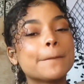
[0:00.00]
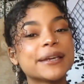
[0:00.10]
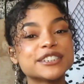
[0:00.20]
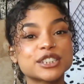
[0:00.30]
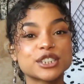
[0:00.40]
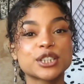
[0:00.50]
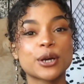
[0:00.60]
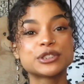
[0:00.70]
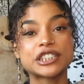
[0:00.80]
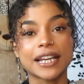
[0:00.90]
be sure to
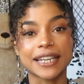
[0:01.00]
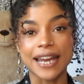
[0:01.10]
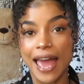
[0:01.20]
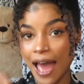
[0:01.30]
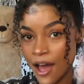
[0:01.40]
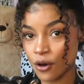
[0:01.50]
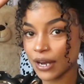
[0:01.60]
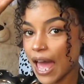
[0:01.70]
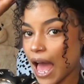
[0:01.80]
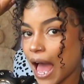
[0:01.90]
go check it
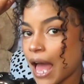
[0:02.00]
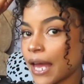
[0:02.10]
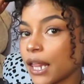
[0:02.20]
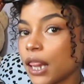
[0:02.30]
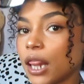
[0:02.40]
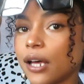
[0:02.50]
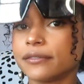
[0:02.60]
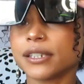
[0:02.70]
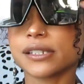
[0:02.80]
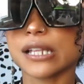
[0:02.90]
out. I
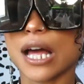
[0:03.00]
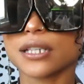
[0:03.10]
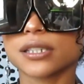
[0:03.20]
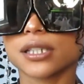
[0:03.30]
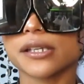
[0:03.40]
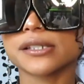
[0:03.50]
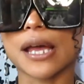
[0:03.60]
love these glasses.